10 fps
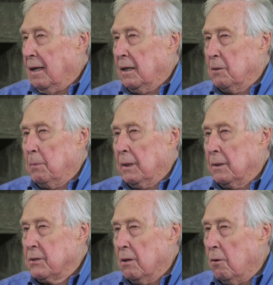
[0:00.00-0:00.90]
And but
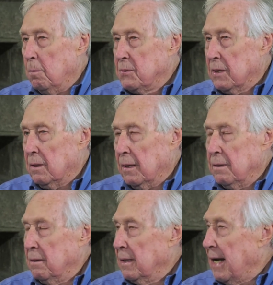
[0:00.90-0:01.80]
it's the hopes that
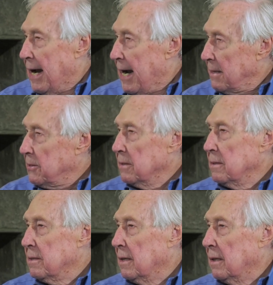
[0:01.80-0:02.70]
led to the
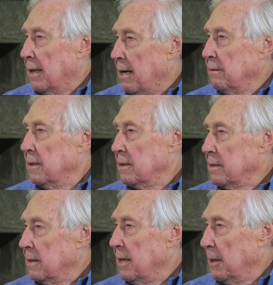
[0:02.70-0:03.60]
actions that allowed
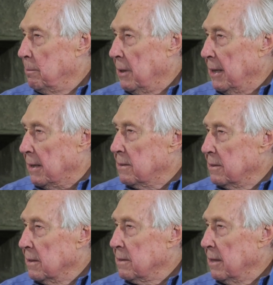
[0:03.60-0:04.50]
this to take
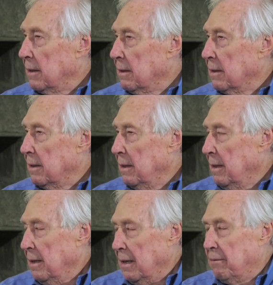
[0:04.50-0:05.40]
place. Just think of
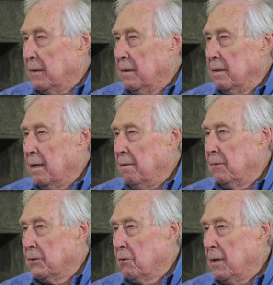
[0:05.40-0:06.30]
if they didn't
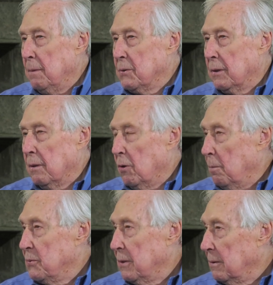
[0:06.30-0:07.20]
have their dreams or the
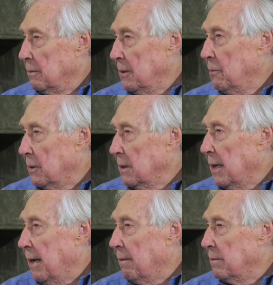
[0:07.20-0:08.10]
hopes, we
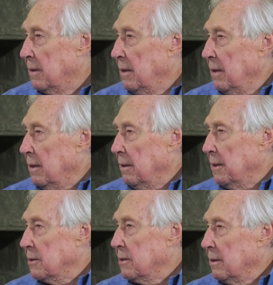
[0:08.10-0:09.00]
wouldn't have
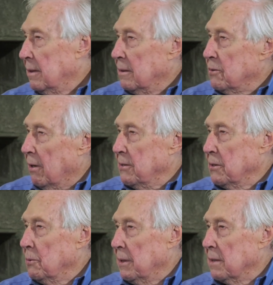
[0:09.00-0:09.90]
this
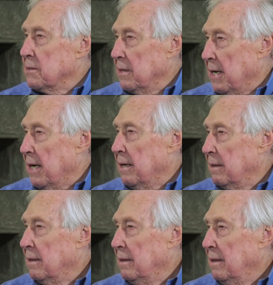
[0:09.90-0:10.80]
treasure with us today.
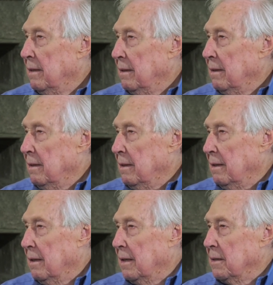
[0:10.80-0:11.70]
Yeah.
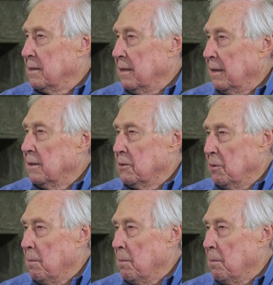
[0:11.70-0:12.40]
I just think it's